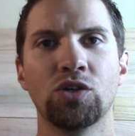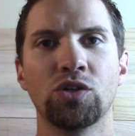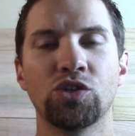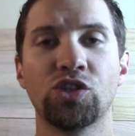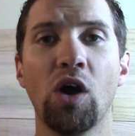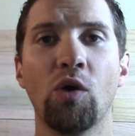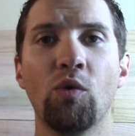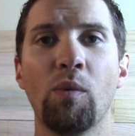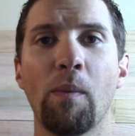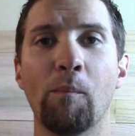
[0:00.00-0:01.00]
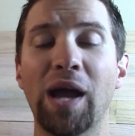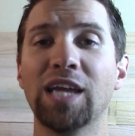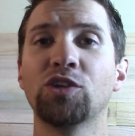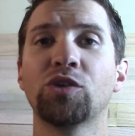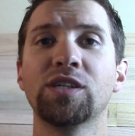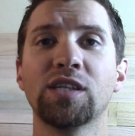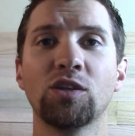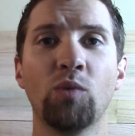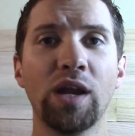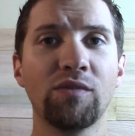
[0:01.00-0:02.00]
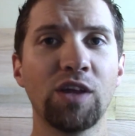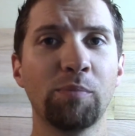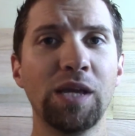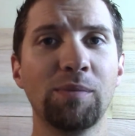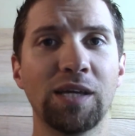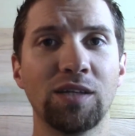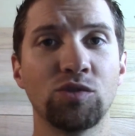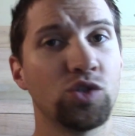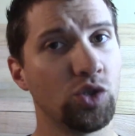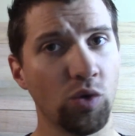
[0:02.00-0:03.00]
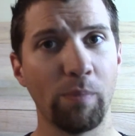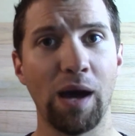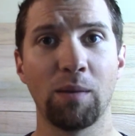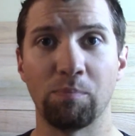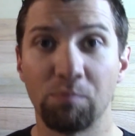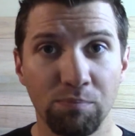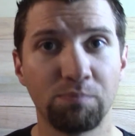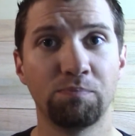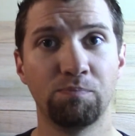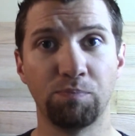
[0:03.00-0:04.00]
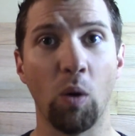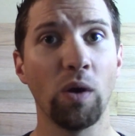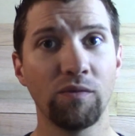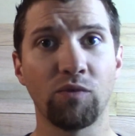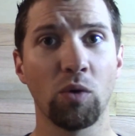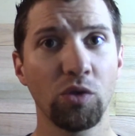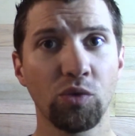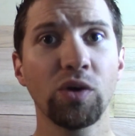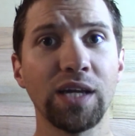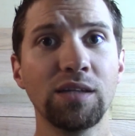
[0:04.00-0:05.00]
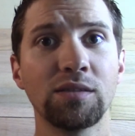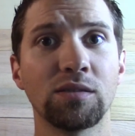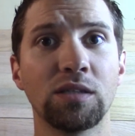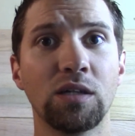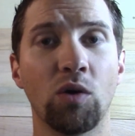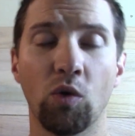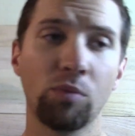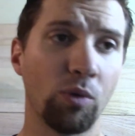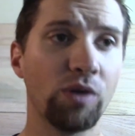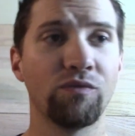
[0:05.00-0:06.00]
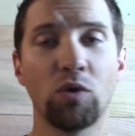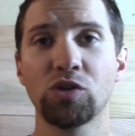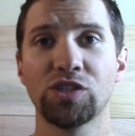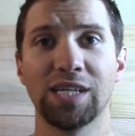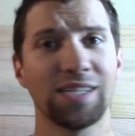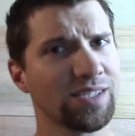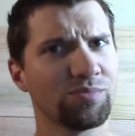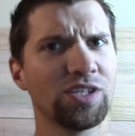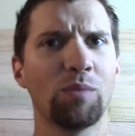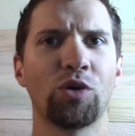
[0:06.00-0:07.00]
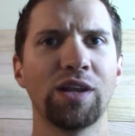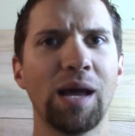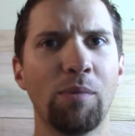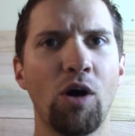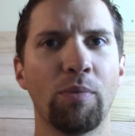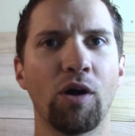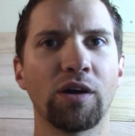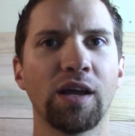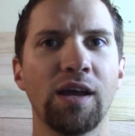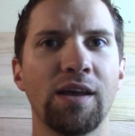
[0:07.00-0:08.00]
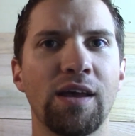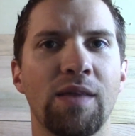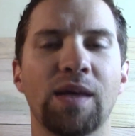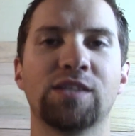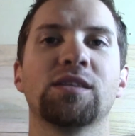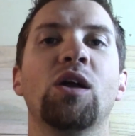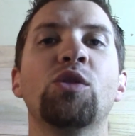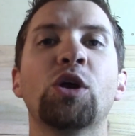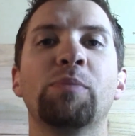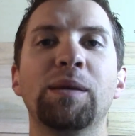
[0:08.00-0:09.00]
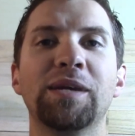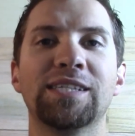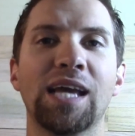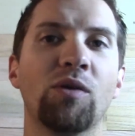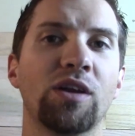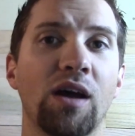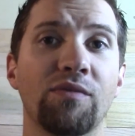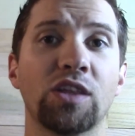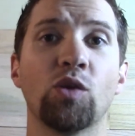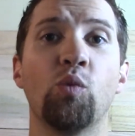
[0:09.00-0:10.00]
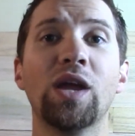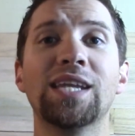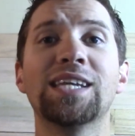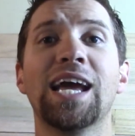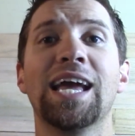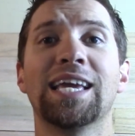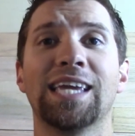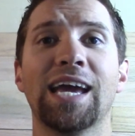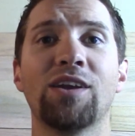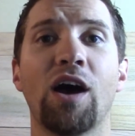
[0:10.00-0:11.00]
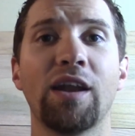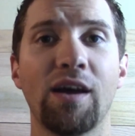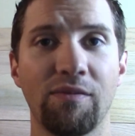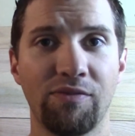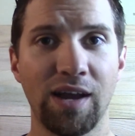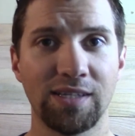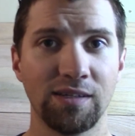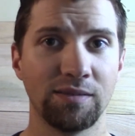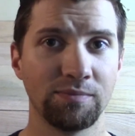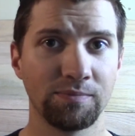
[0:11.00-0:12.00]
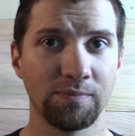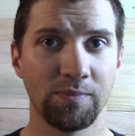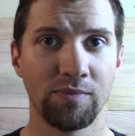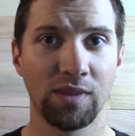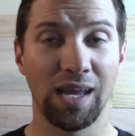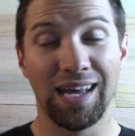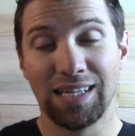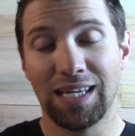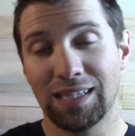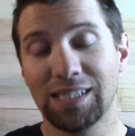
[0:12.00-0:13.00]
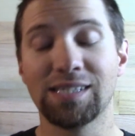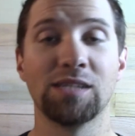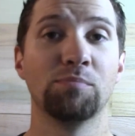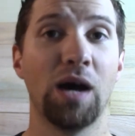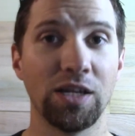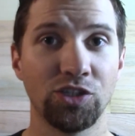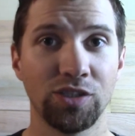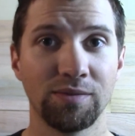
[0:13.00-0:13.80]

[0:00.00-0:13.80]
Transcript: So, by increasing the weight of their BB to about a 0.43 or 0.46, somewhere in that ballpark, they slow their BB down enough that the wind cannot affect it, at least as much.